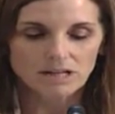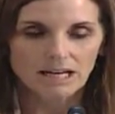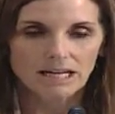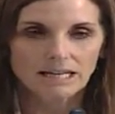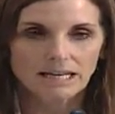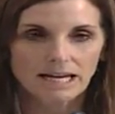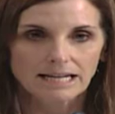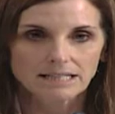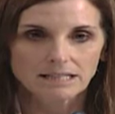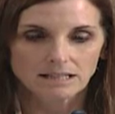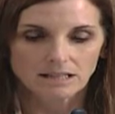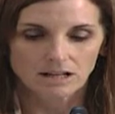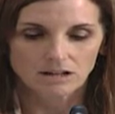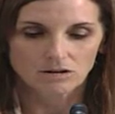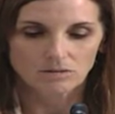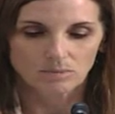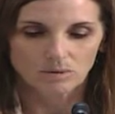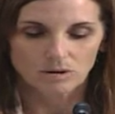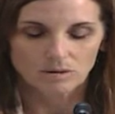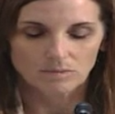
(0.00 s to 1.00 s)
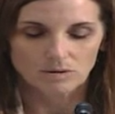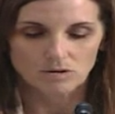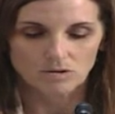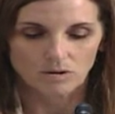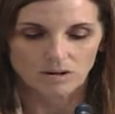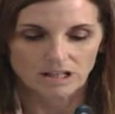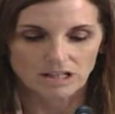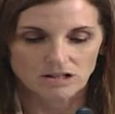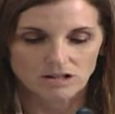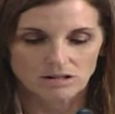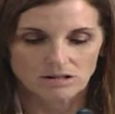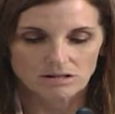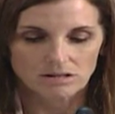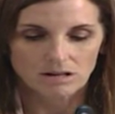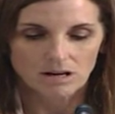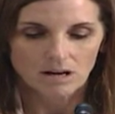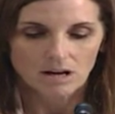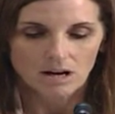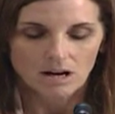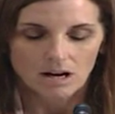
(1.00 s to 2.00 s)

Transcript: and 1,900 Border Patrol agents.